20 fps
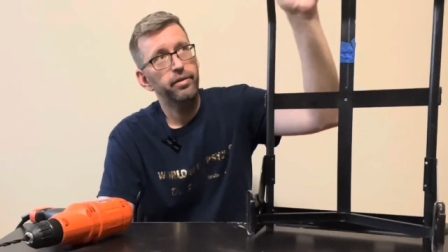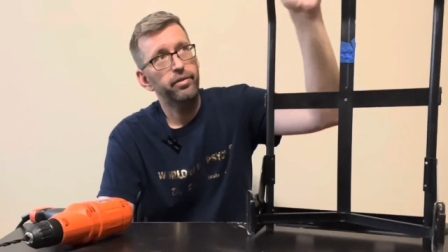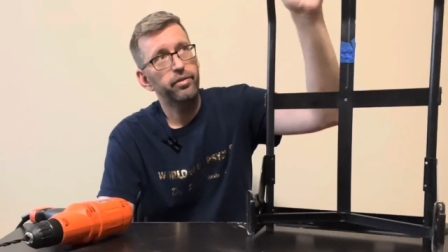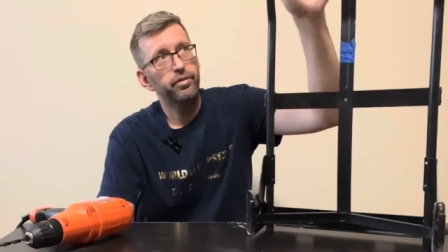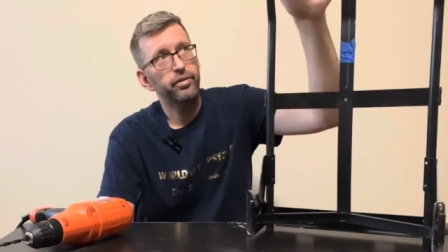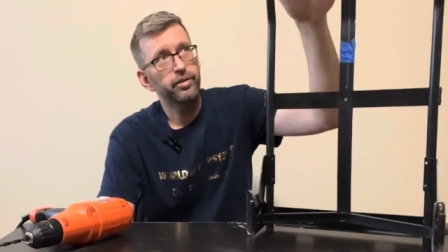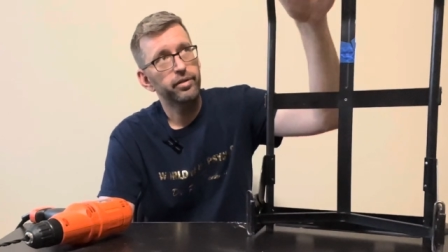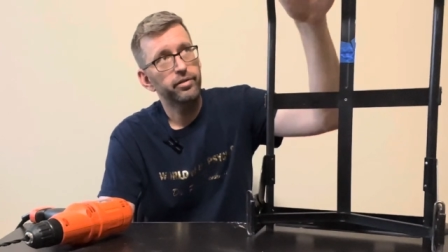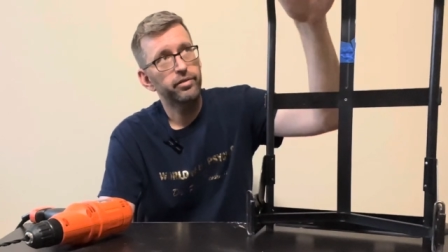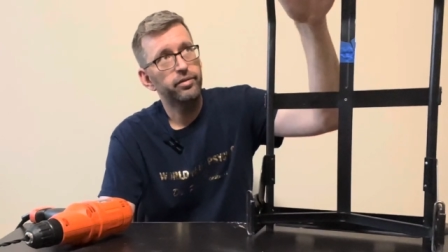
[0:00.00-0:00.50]

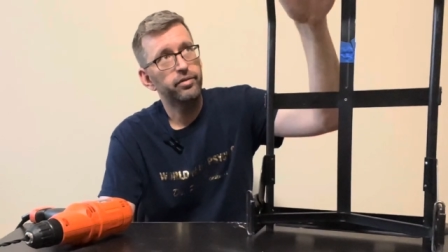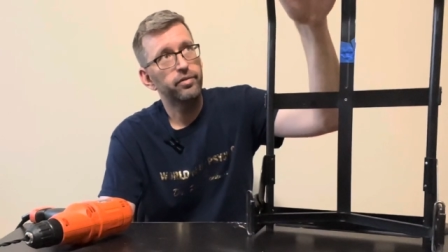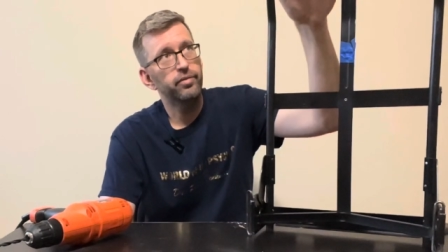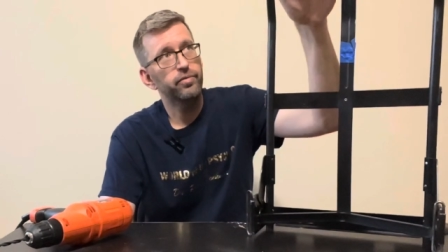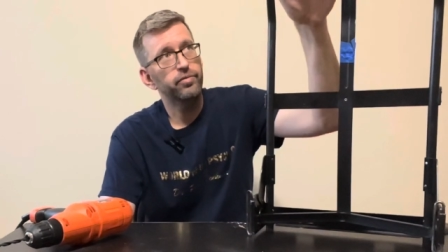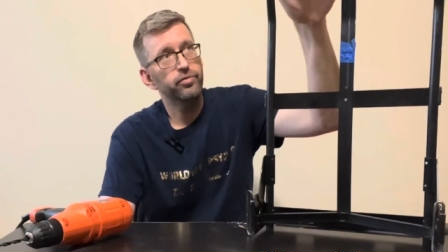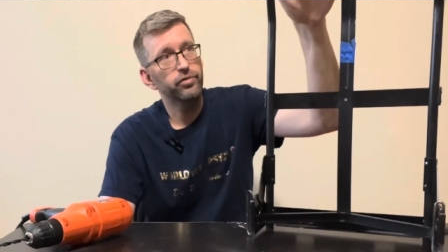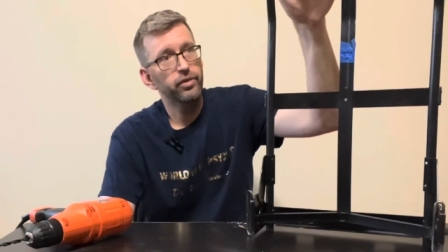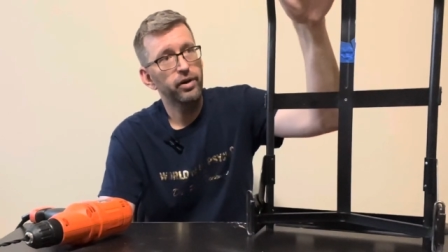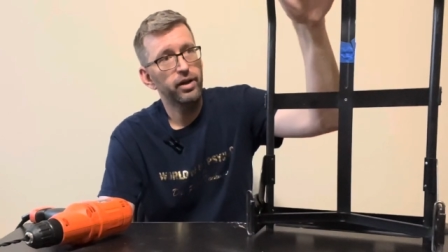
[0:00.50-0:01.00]
this
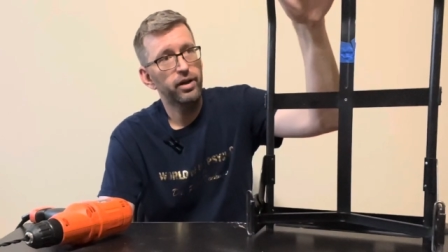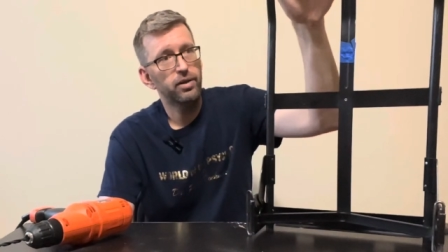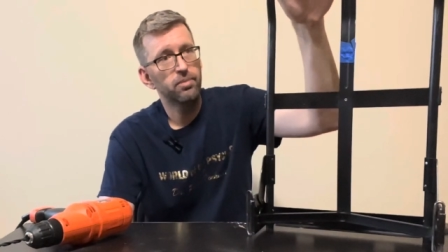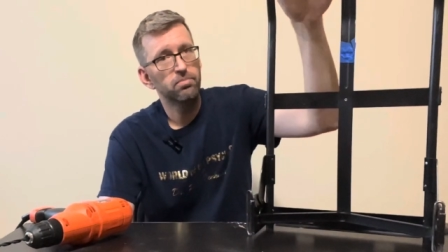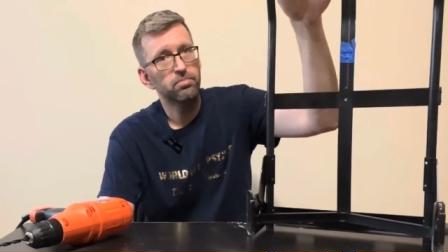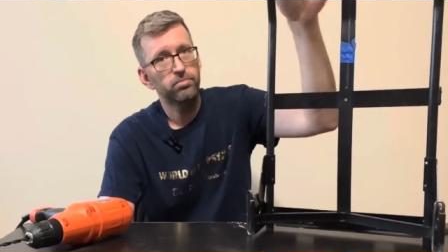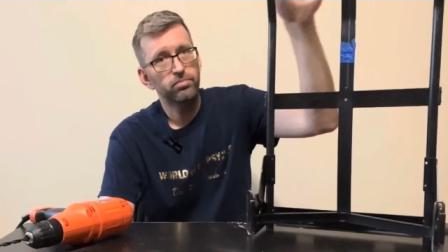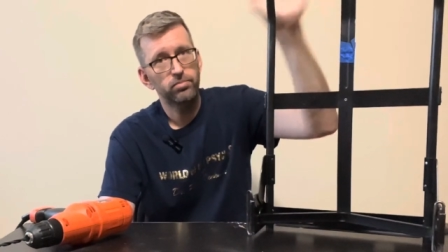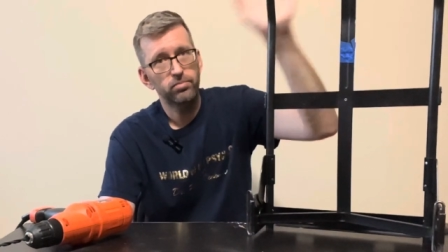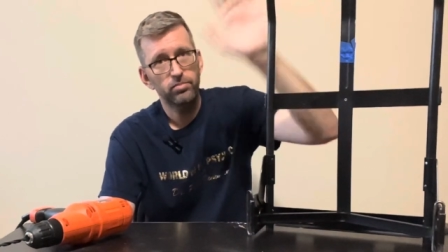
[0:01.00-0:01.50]

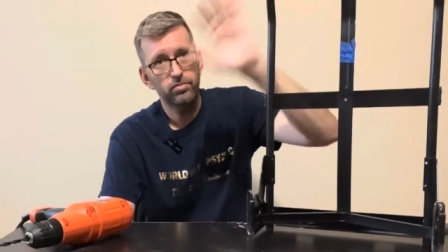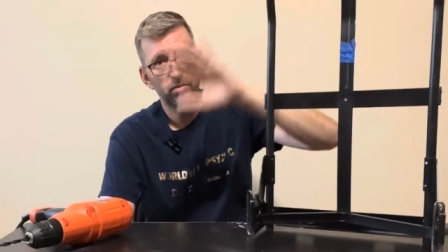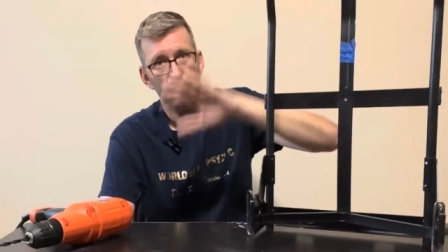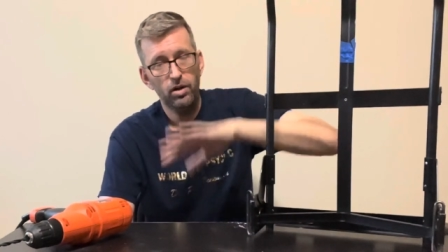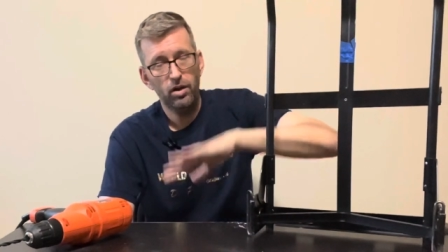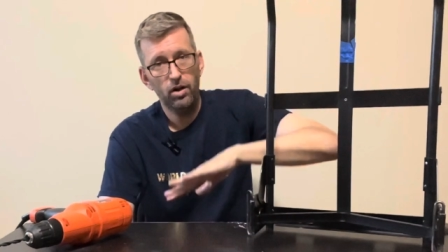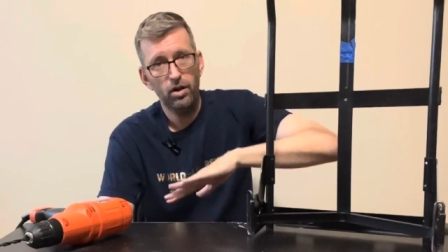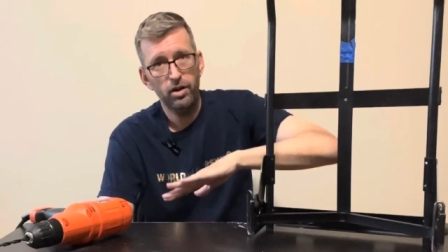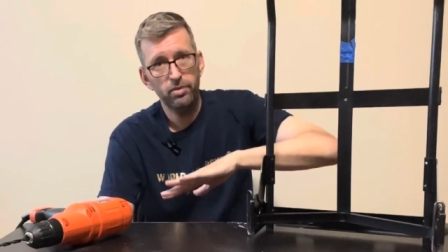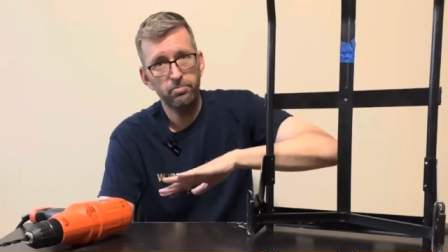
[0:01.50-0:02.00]
frame
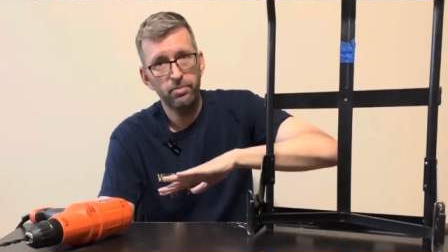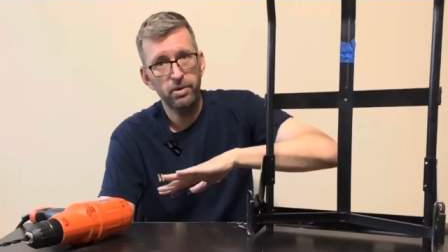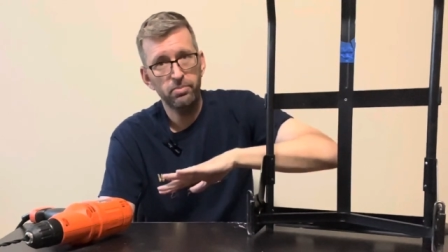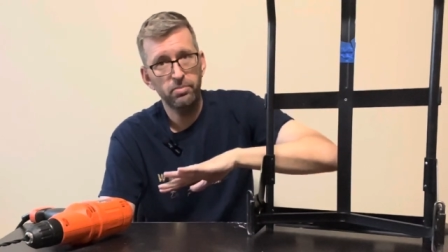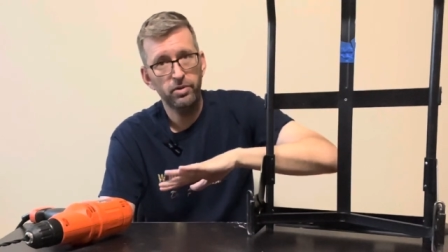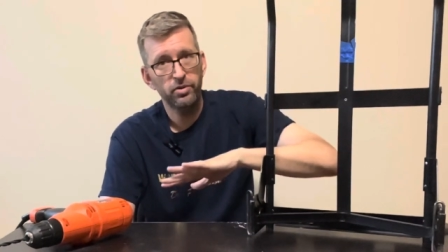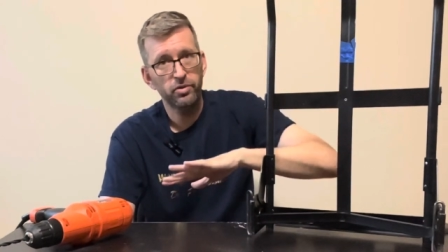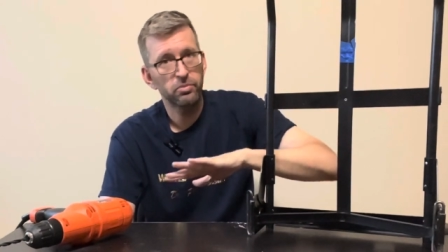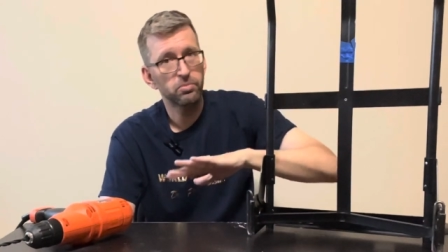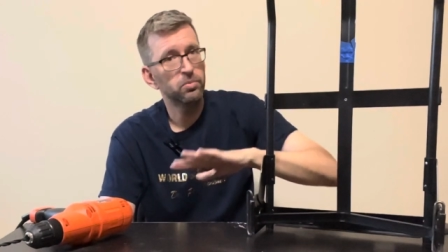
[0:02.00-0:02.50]
on my
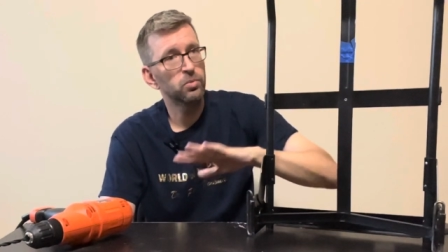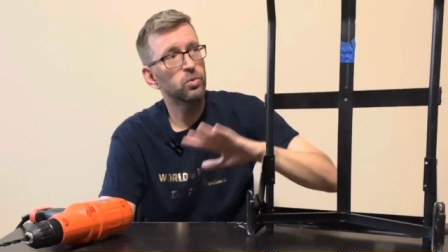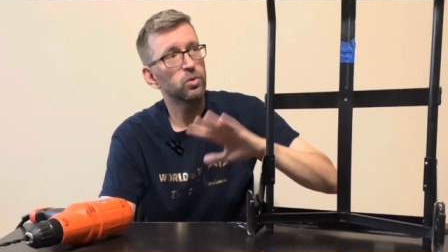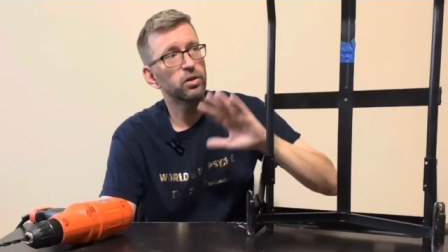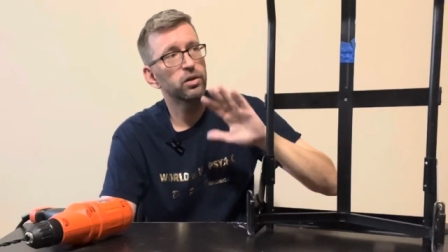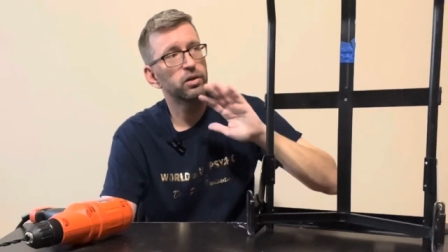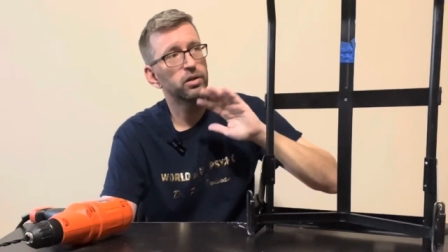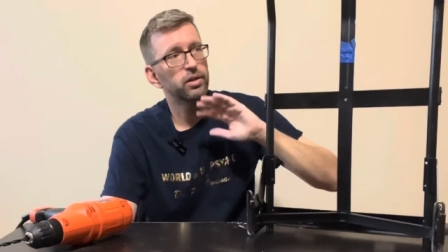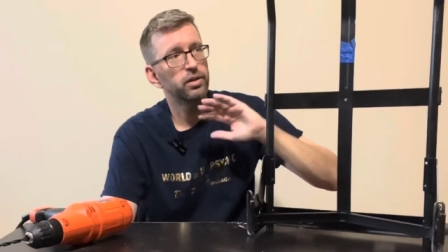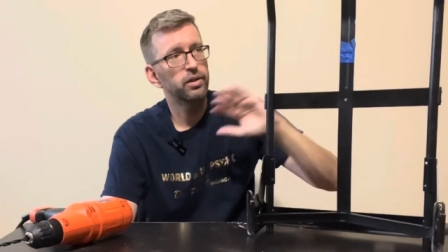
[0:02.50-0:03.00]

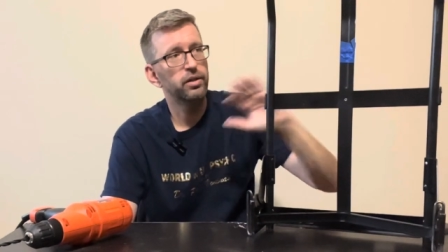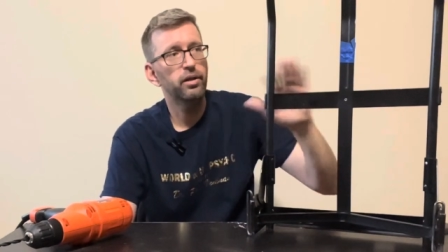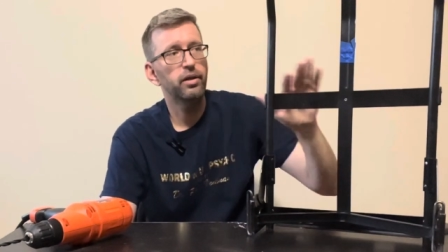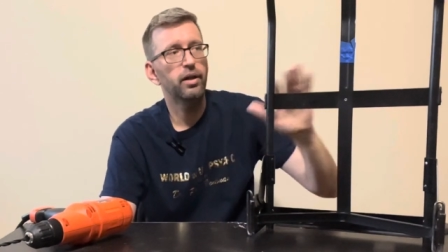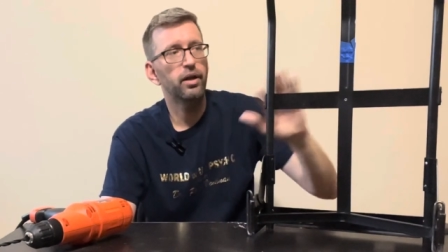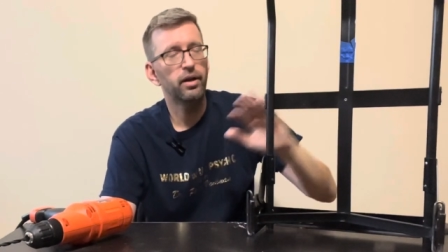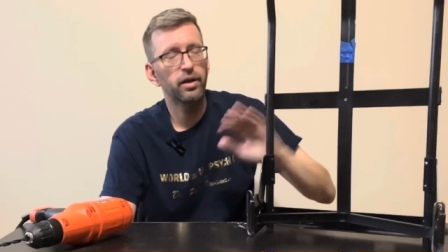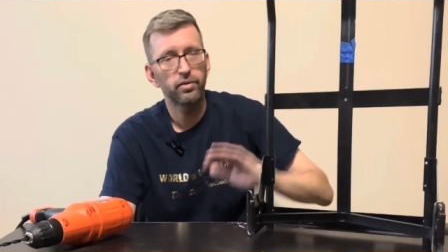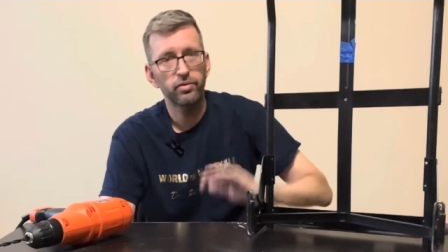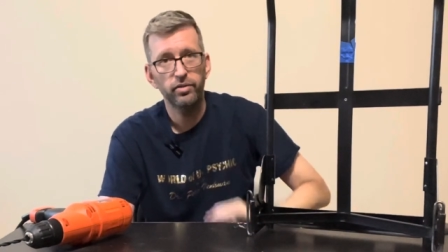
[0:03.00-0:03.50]
motherboard
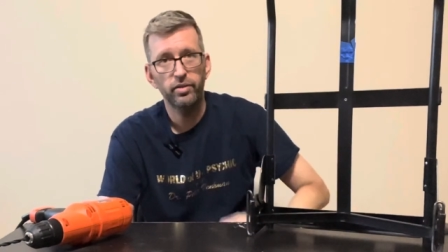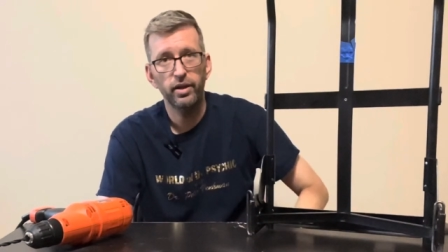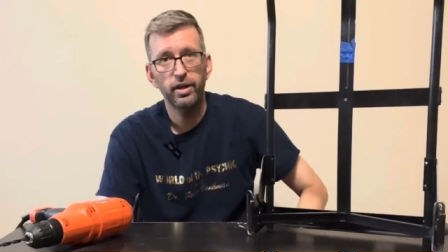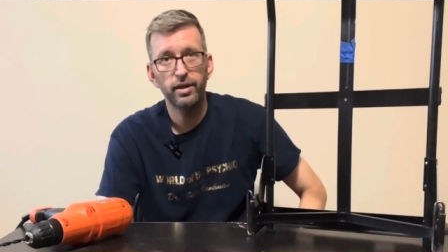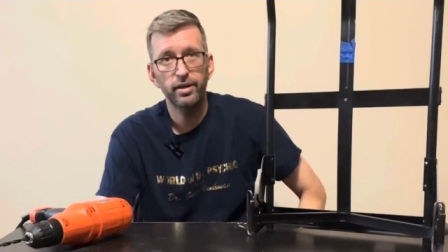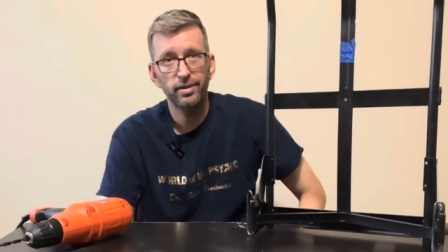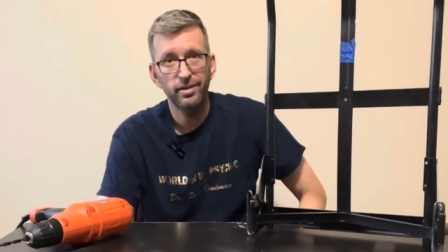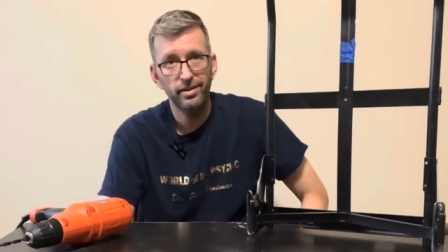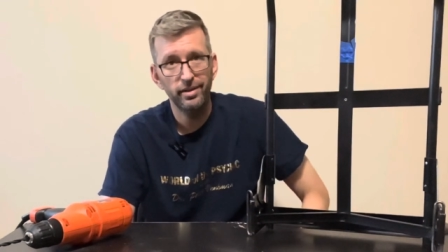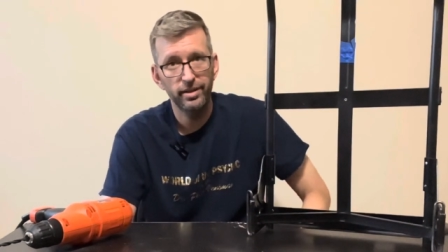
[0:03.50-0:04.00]
and
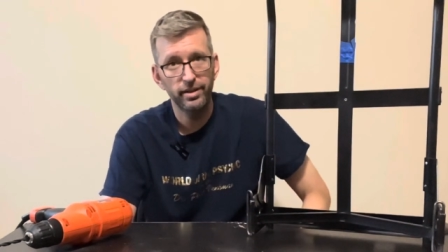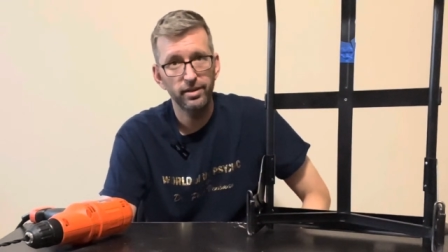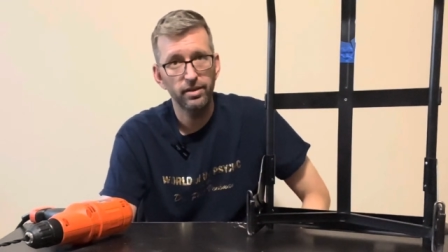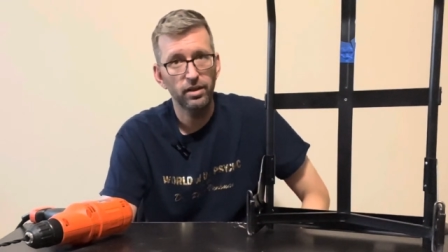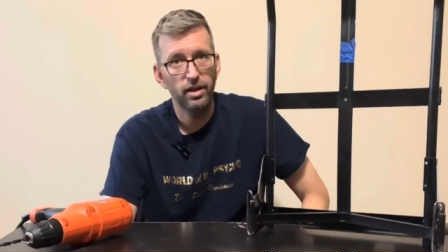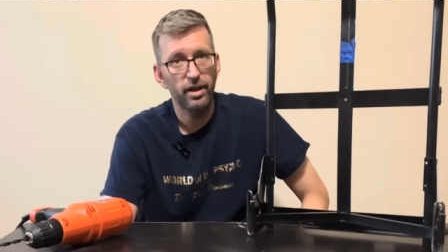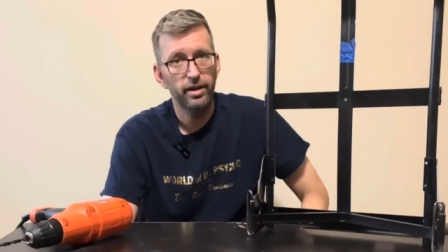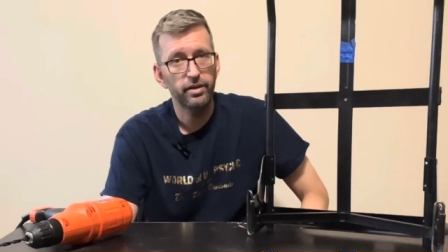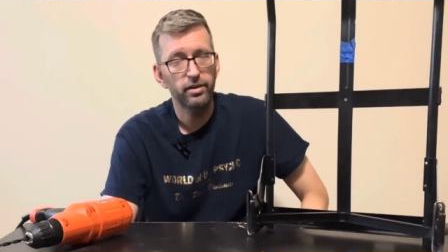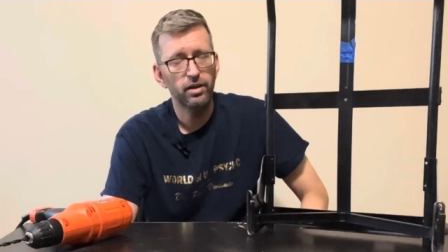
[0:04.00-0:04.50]
everything did
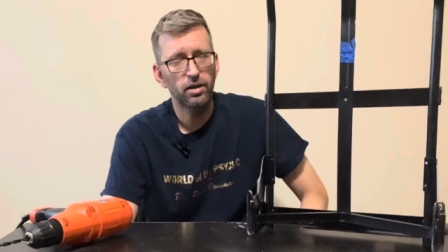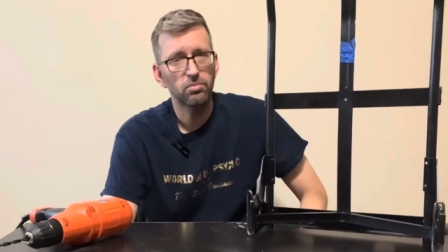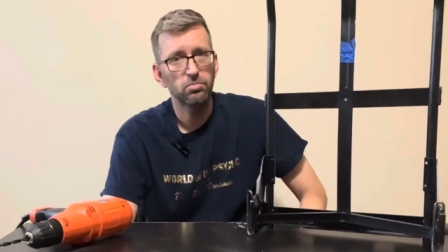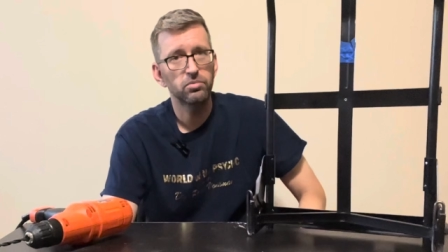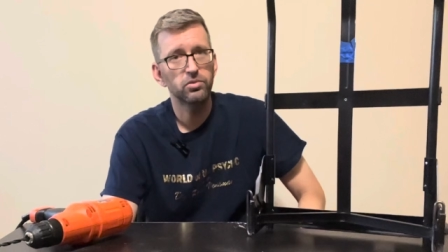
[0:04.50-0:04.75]
line up.